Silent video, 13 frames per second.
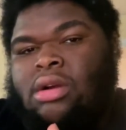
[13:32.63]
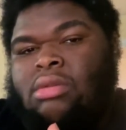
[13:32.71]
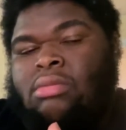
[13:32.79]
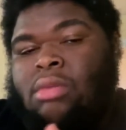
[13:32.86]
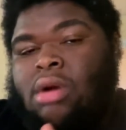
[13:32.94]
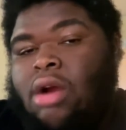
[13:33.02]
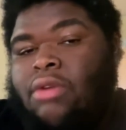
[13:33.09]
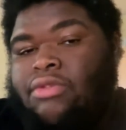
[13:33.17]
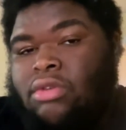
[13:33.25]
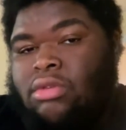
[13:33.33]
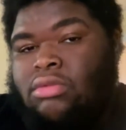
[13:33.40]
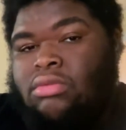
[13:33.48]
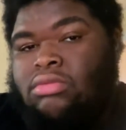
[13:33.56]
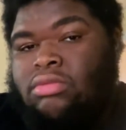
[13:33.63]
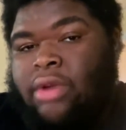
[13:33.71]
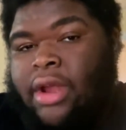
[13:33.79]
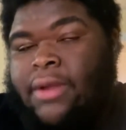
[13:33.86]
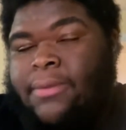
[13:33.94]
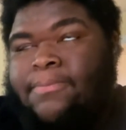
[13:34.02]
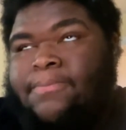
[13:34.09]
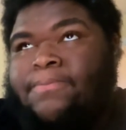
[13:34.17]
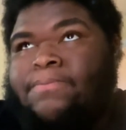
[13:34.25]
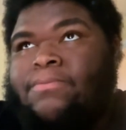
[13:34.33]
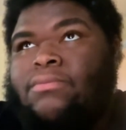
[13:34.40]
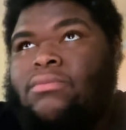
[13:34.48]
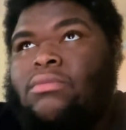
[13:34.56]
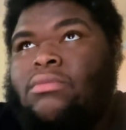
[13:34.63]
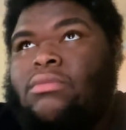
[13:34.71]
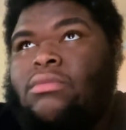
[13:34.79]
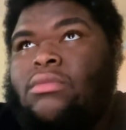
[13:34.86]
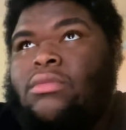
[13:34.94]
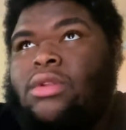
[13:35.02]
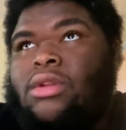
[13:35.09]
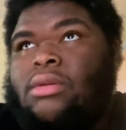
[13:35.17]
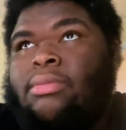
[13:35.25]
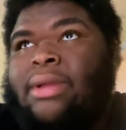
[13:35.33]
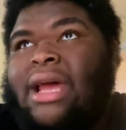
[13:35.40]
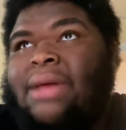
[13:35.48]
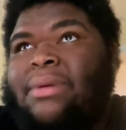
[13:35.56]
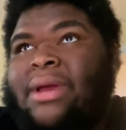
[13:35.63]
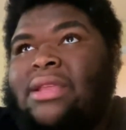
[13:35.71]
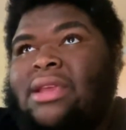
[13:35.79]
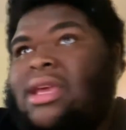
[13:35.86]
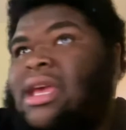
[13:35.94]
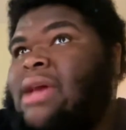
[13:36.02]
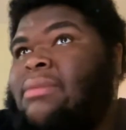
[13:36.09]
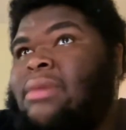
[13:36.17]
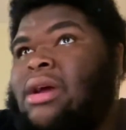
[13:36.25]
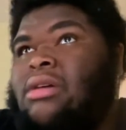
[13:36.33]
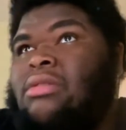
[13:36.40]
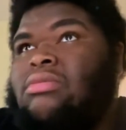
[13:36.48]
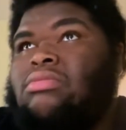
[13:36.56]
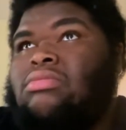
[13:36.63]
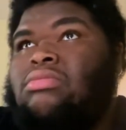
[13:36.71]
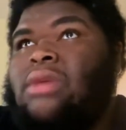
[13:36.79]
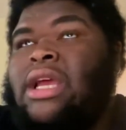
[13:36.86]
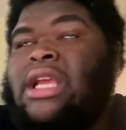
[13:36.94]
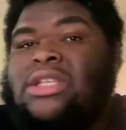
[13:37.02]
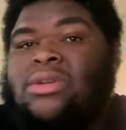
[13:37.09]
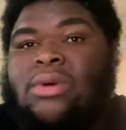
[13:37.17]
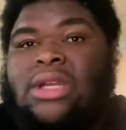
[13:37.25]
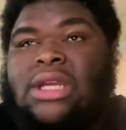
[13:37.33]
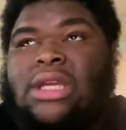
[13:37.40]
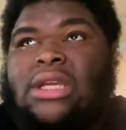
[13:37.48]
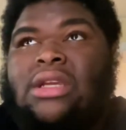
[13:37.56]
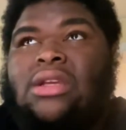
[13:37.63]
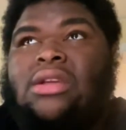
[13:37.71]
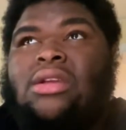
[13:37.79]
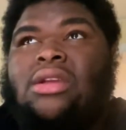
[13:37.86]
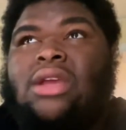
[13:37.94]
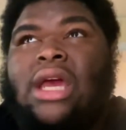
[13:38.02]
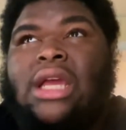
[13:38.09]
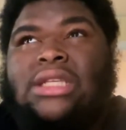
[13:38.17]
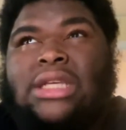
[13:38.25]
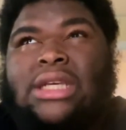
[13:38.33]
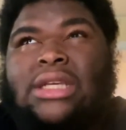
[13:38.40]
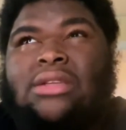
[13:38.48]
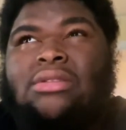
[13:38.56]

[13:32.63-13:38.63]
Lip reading: Marvel, right? Black Panther came out in 2018,